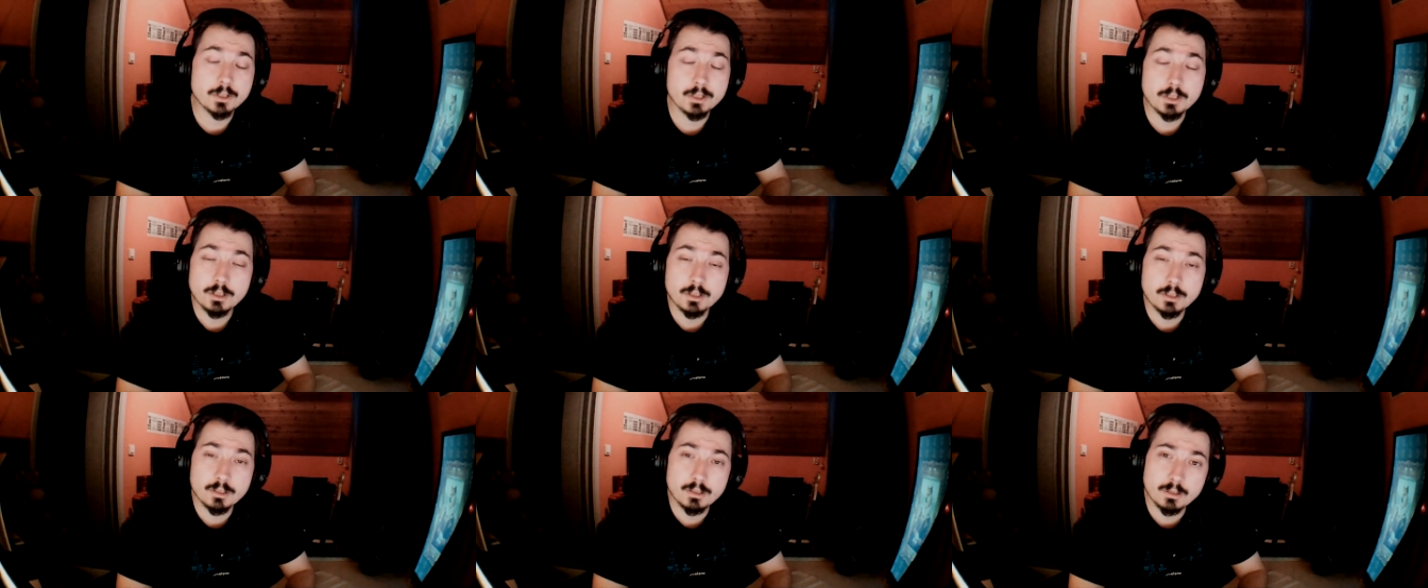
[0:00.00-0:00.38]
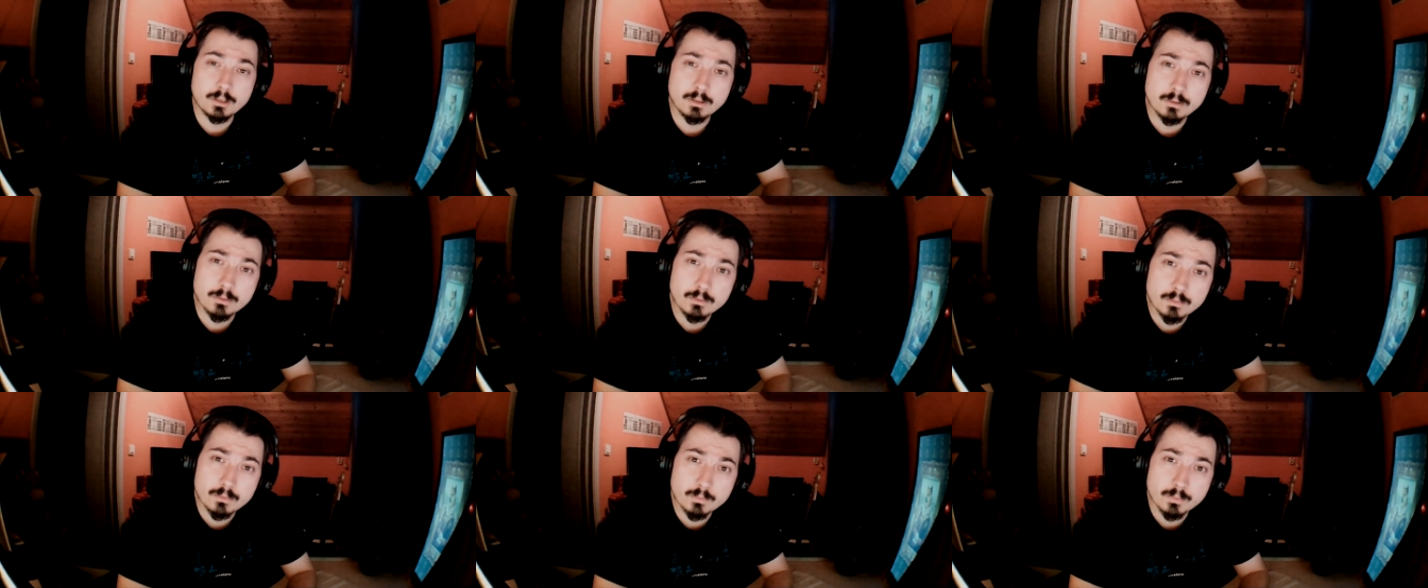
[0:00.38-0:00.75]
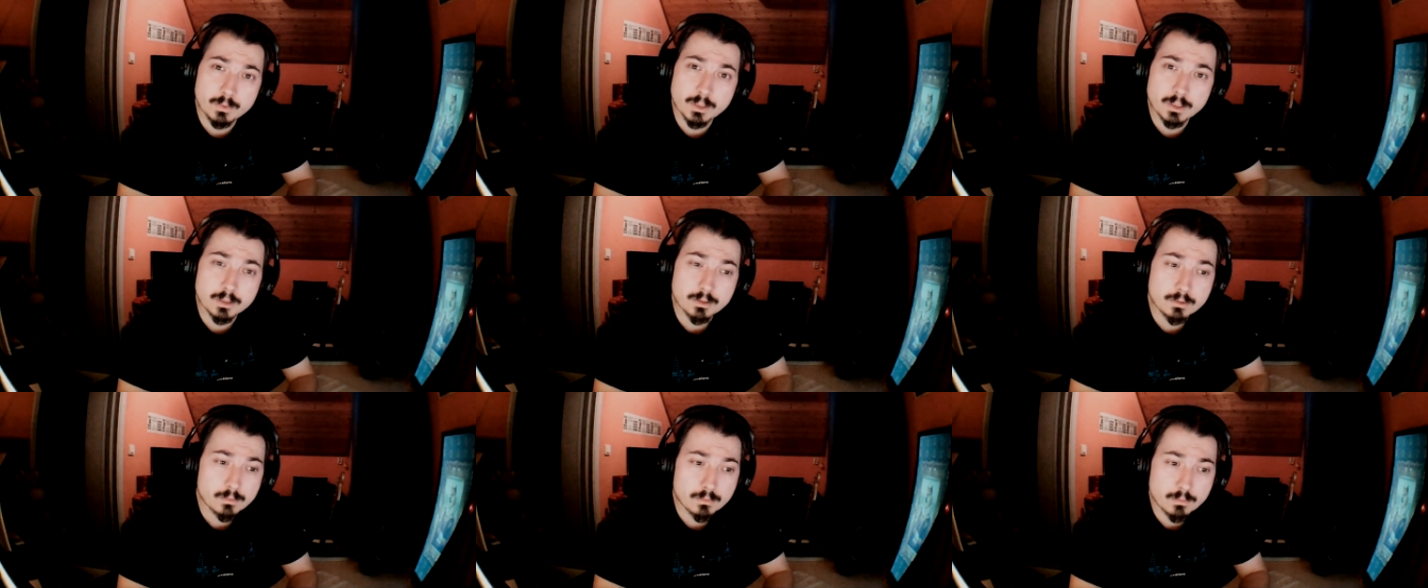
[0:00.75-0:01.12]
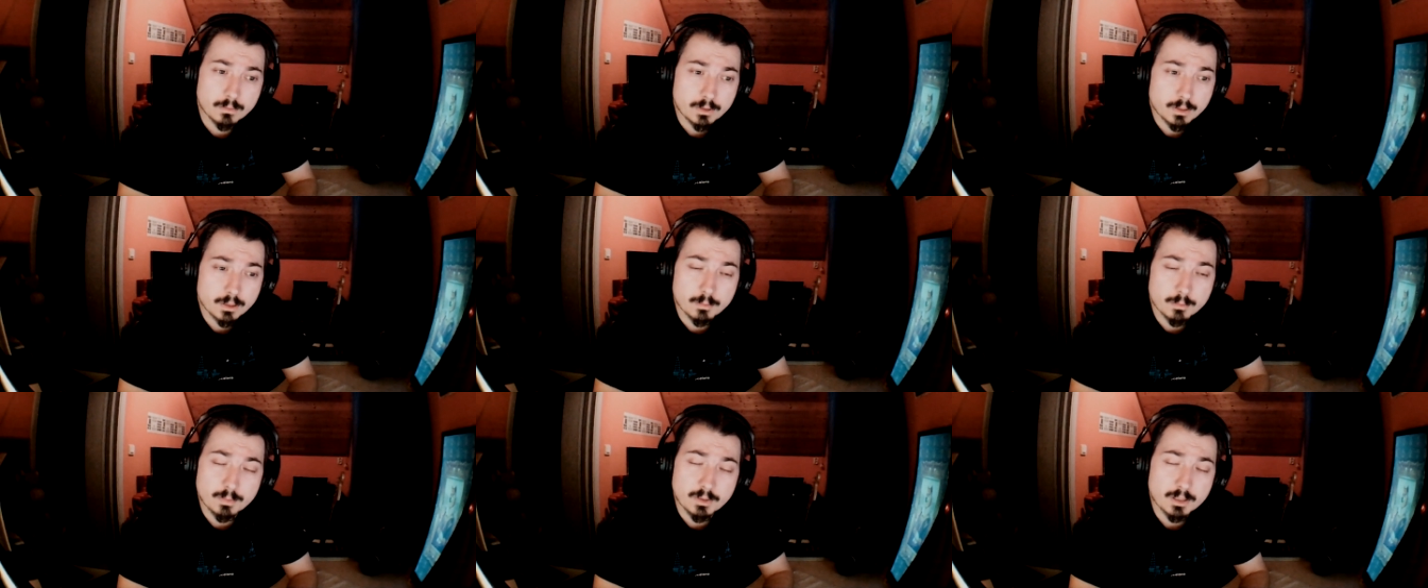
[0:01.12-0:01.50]
No, we are
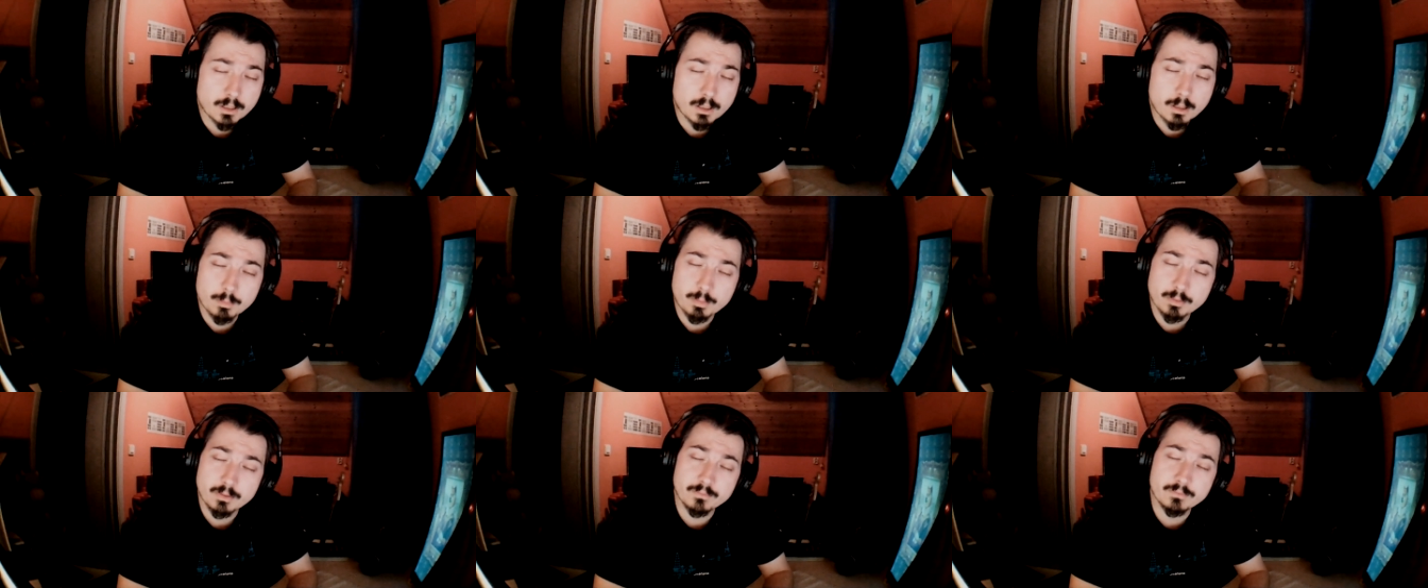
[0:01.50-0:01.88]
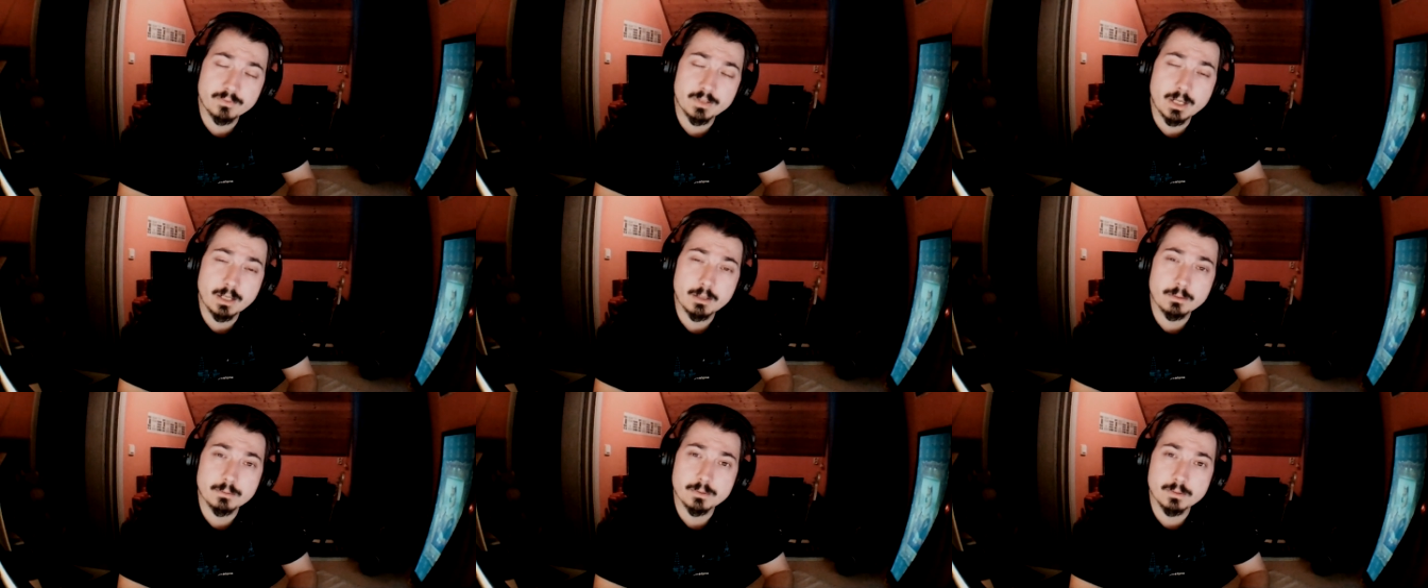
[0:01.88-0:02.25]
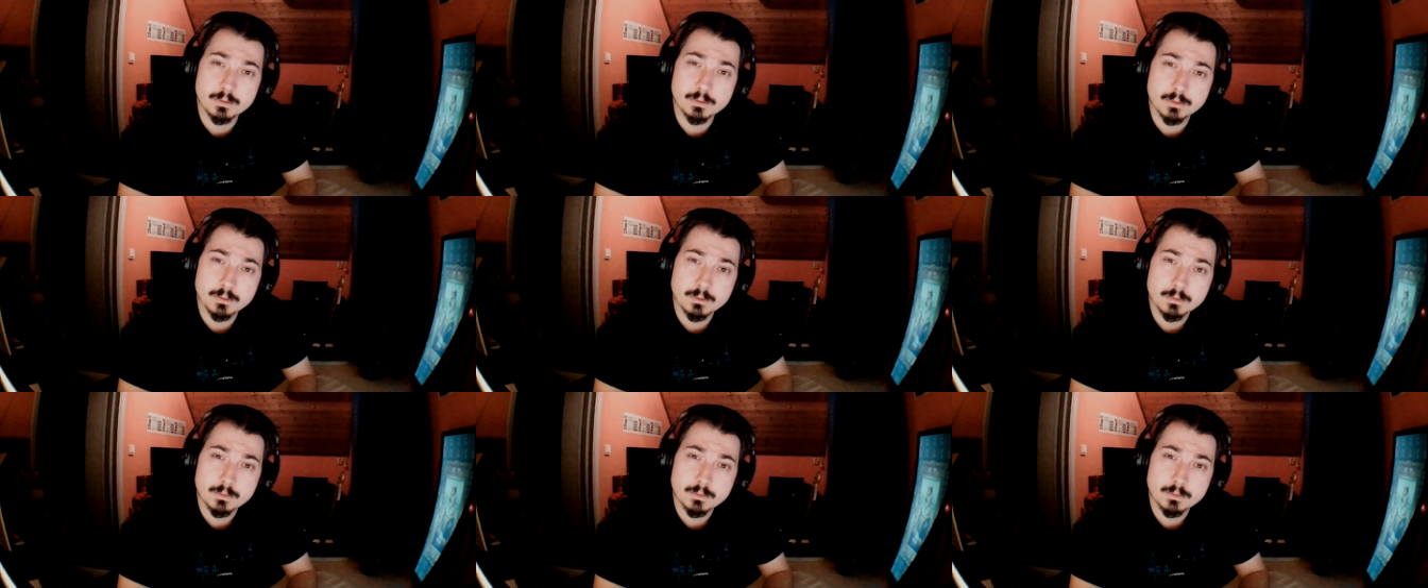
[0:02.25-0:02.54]
talking about a couple of thousand.